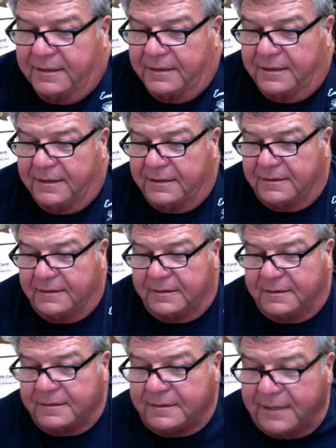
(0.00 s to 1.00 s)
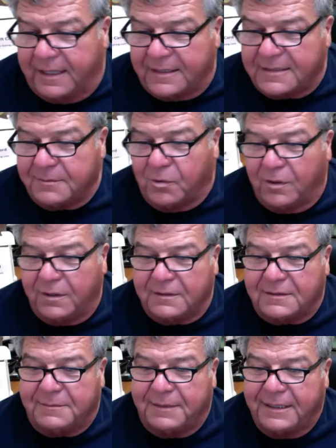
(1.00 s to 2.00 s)
and add some oil
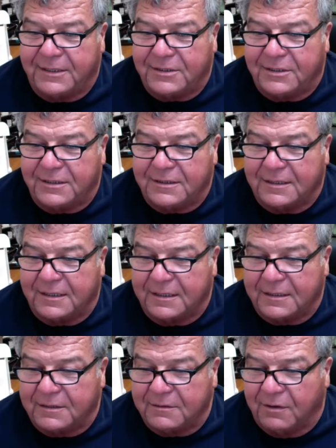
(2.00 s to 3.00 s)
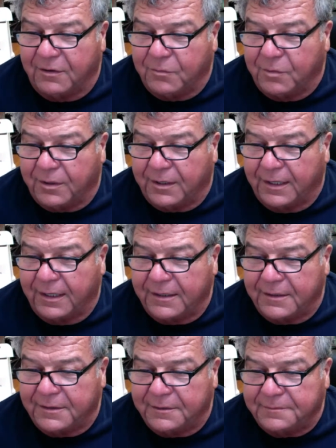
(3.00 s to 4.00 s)
to my engines, and then do all the work I got to
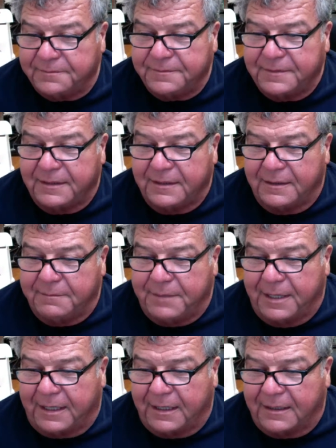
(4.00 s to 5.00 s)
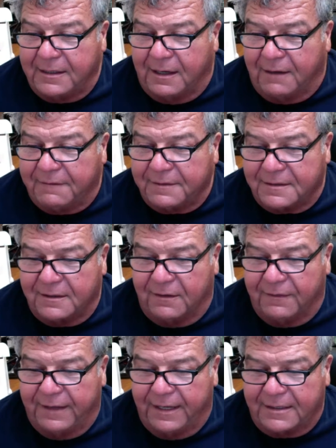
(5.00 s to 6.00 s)
do back at the office and all
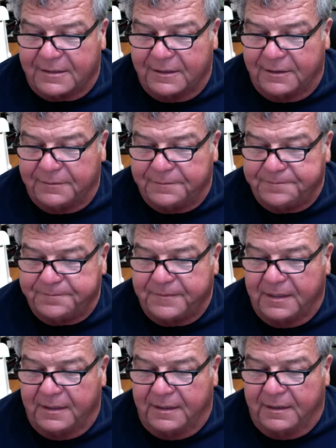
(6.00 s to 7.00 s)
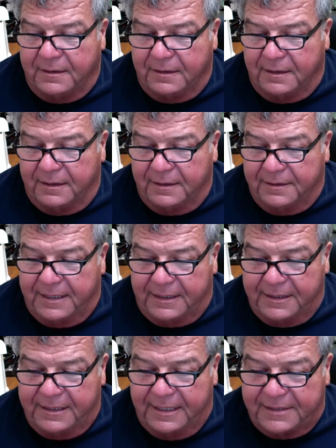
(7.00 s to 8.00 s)
that. So thank
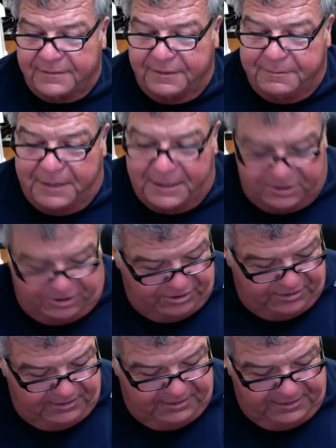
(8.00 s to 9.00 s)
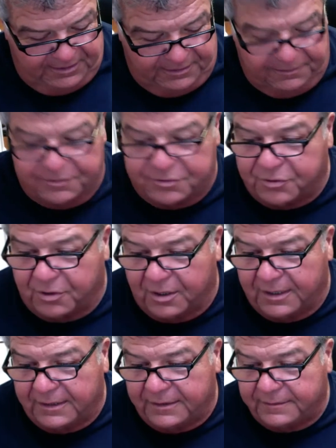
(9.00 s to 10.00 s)
you guys very much. Let's do the
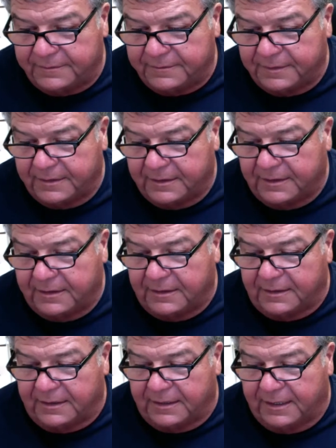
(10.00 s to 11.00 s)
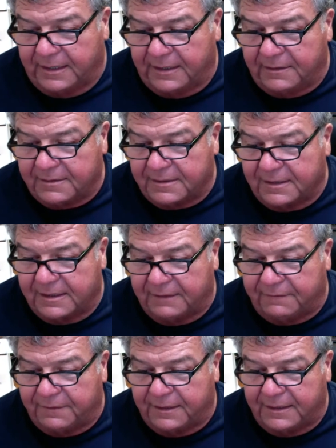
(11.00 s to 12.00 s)
drawing. Again, here's a link
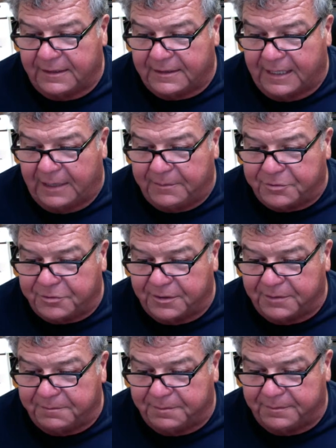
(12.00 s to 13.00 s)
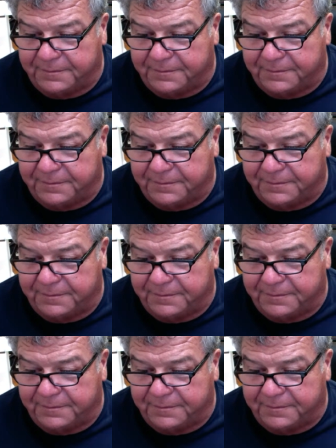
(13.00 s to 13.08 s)
for the East Cape trip.